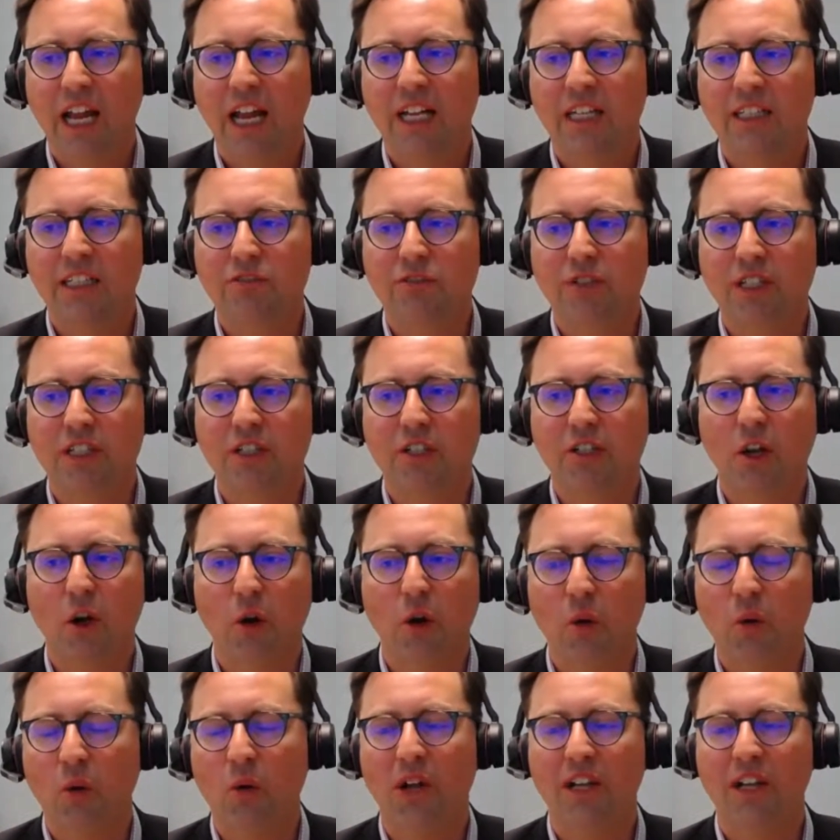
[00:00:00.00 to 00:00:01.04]
And if we could
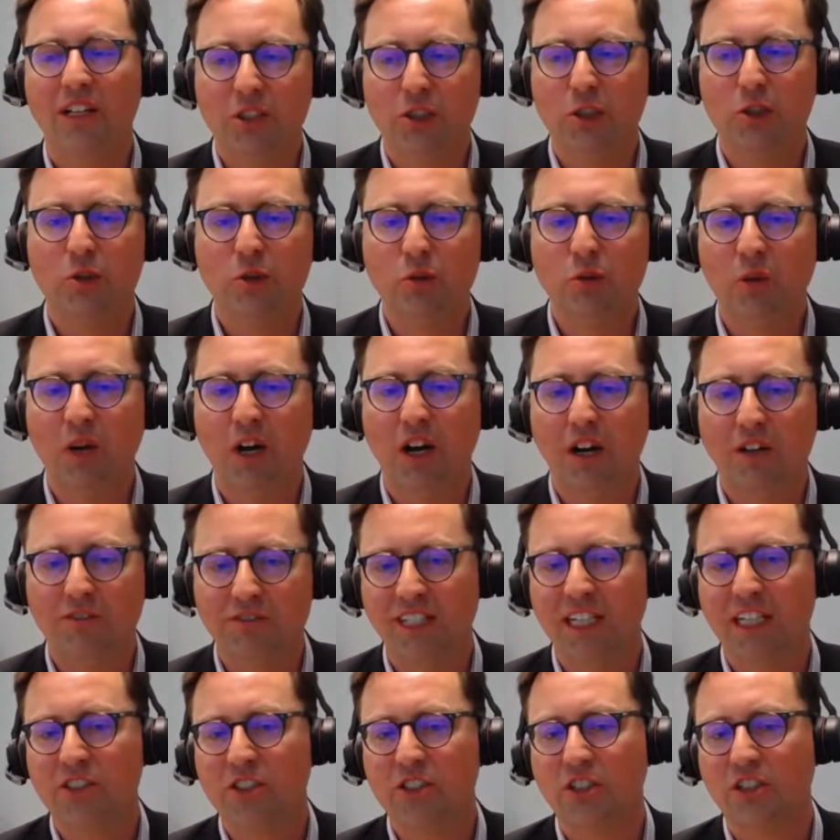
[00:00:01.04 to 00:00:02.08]
go to our
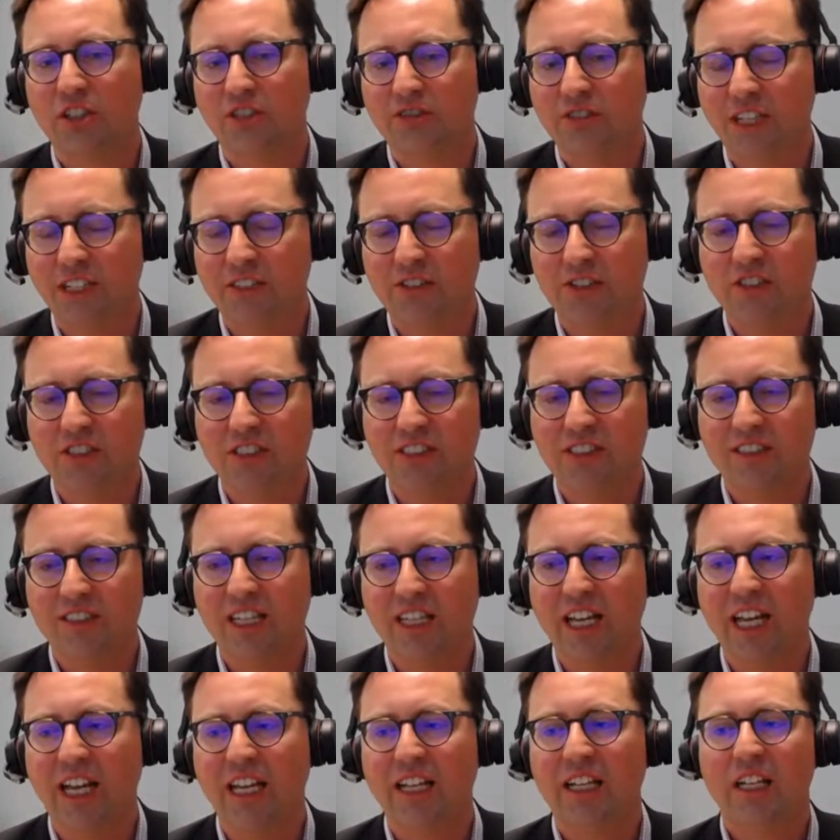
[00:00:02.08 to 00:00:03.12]
financial advisors
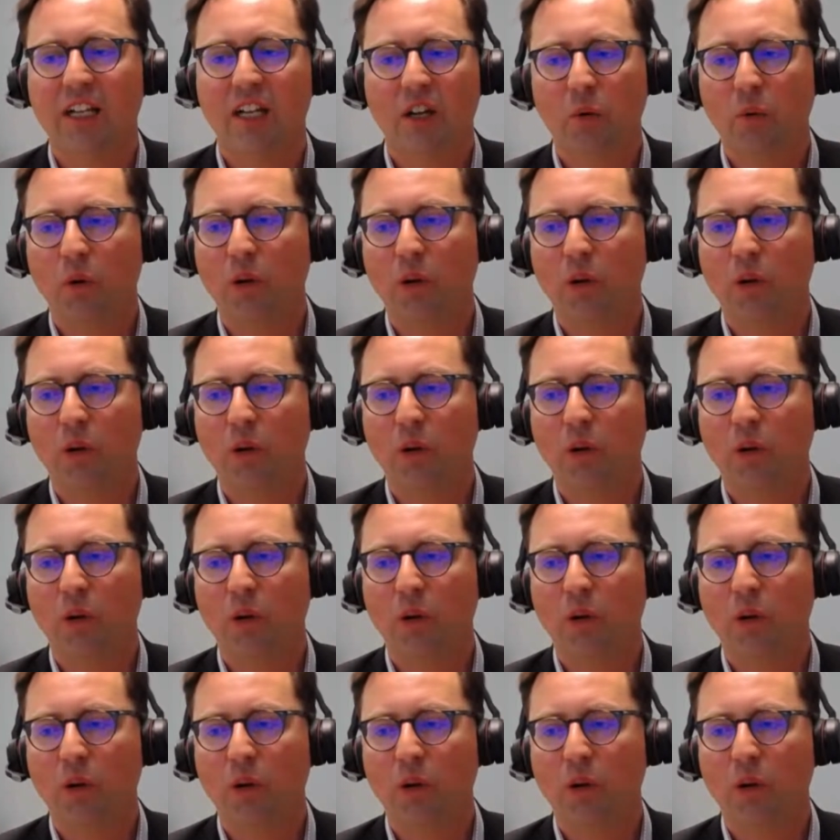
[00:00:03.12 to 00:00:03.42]
and say,